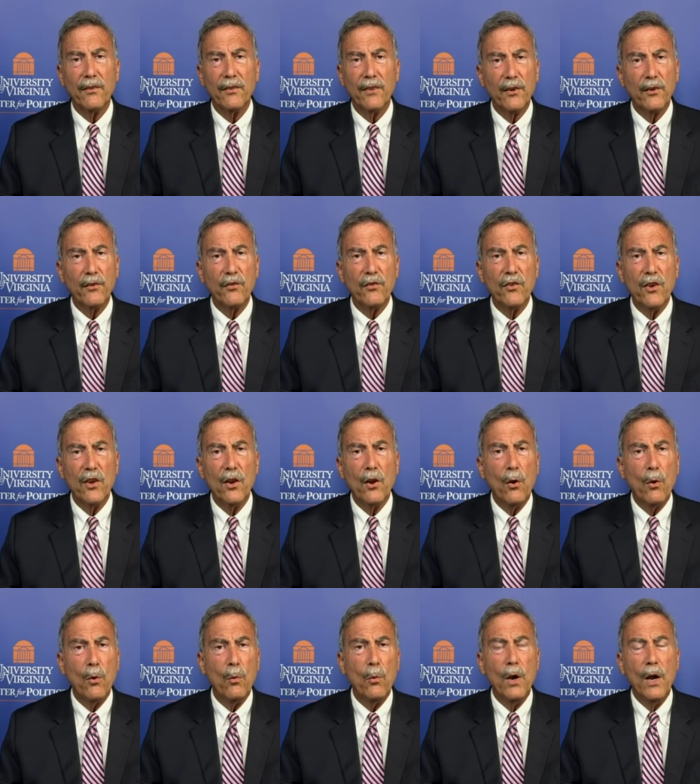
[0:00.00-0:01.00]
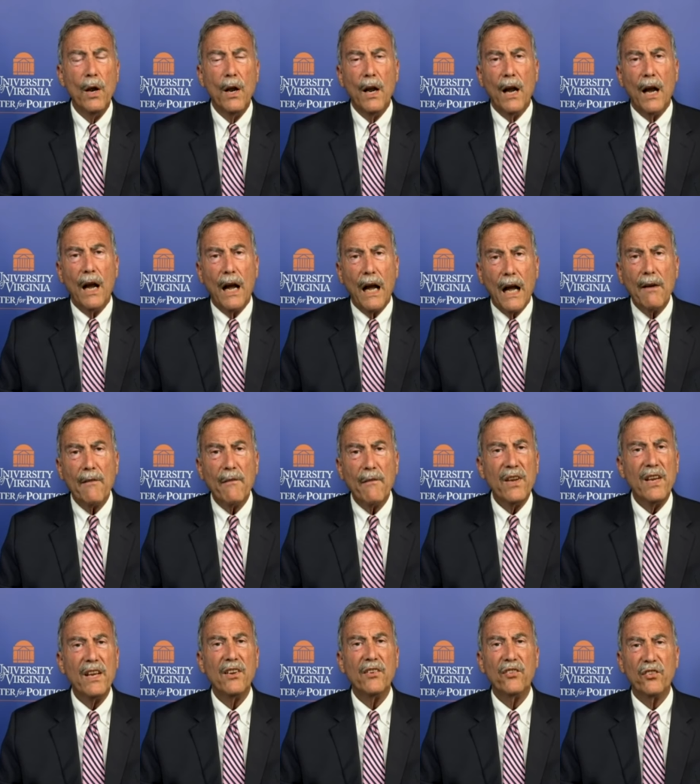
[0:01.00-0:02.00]
There's no
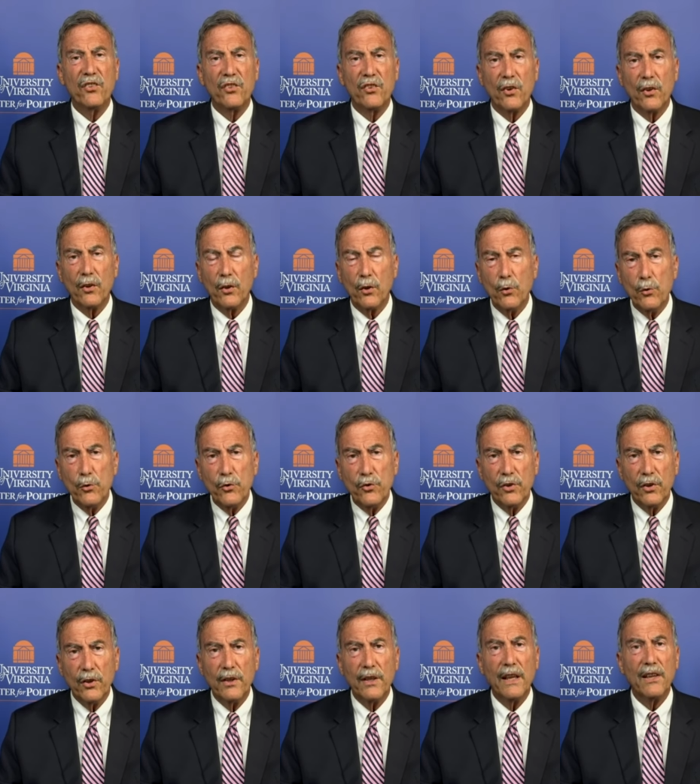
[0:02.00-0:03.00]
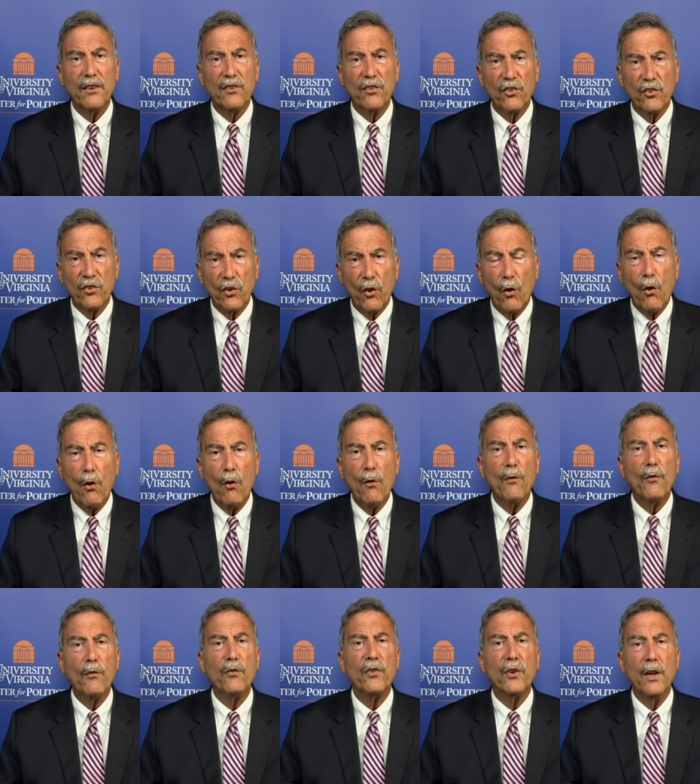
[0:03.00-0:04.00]
obvious solution that
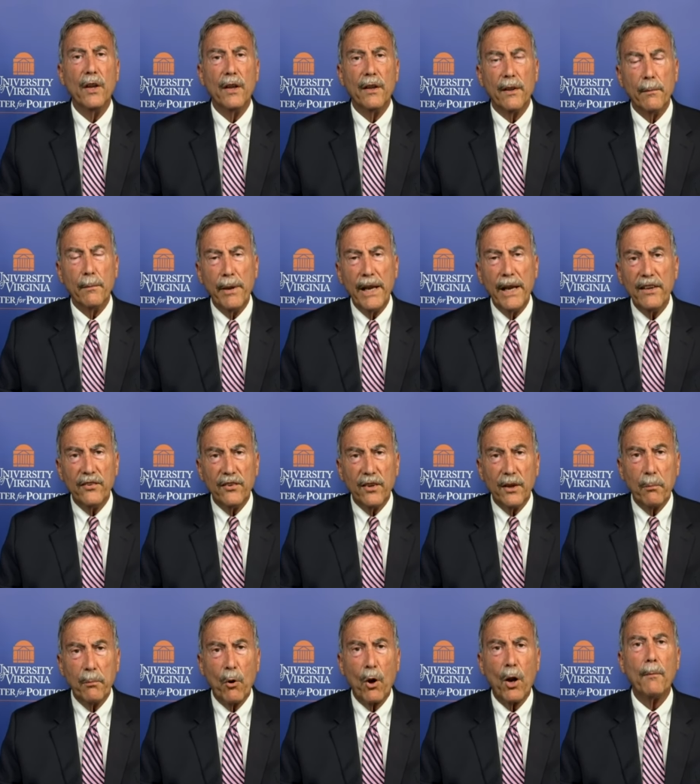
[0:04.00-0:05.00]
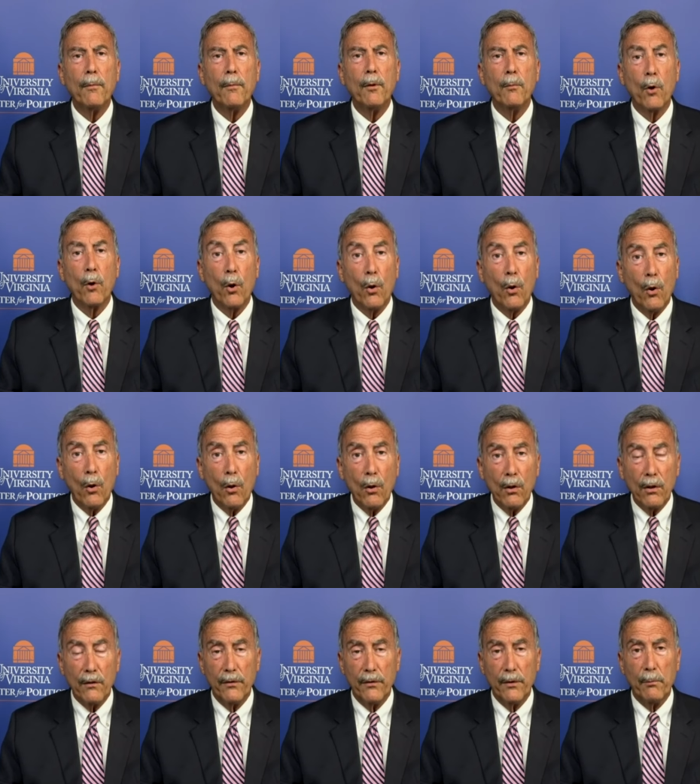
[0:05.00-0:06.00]
solves the basic problem or
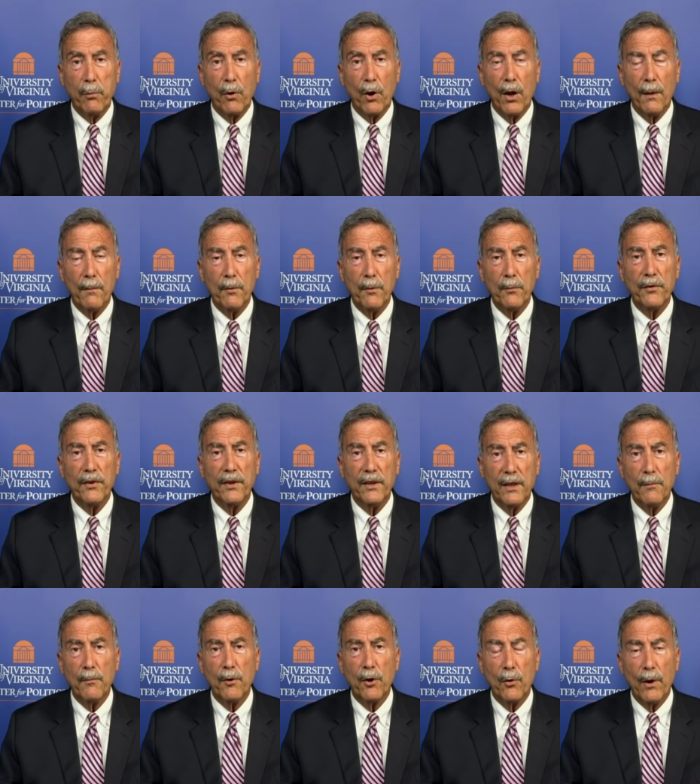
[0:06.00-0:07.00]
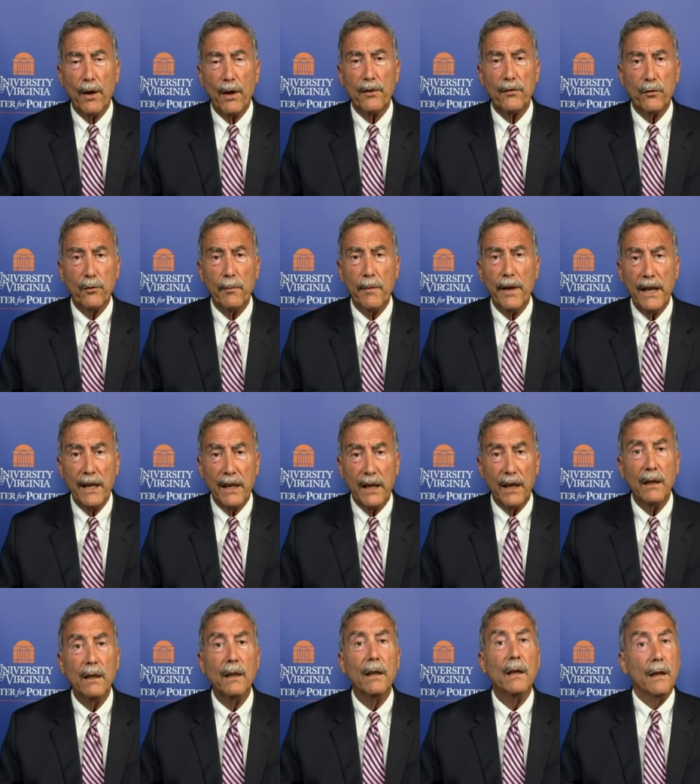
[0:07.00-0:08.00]
all of the problems that Democrats are making.